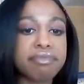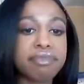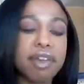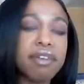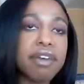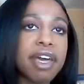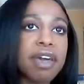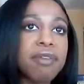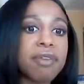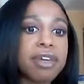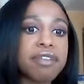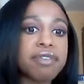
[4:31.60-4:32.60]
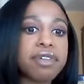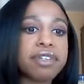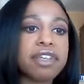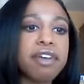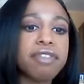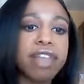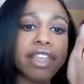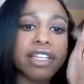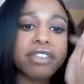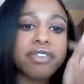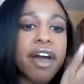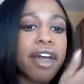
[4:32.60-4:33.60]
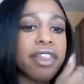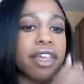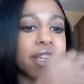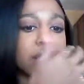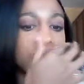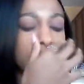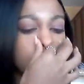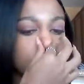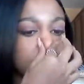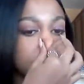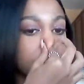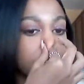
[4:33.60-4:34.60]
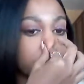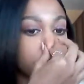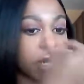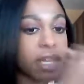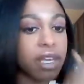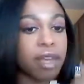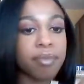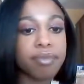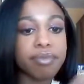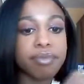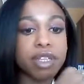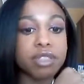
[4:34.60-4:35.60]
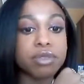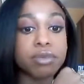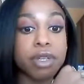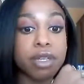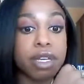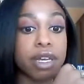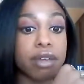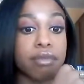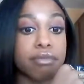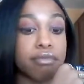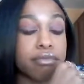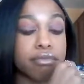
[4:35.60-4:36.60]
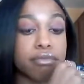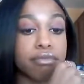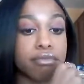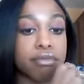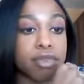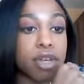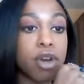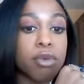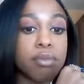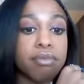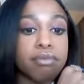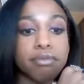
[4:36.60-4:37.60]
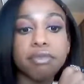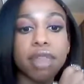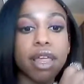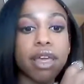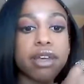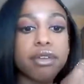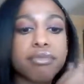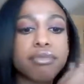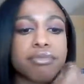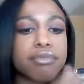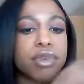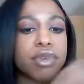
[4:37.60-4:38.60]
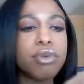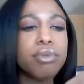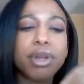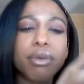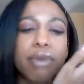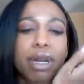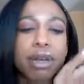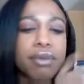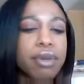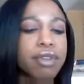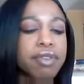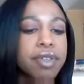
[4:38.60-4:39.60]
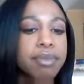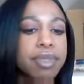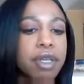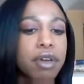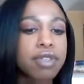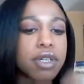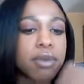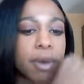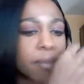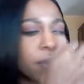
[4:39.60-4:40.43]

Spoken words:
okay, working for yourself, like that's fine, like that's like really, that's really dope. Like, who wouldn't want to work for themselves anyway?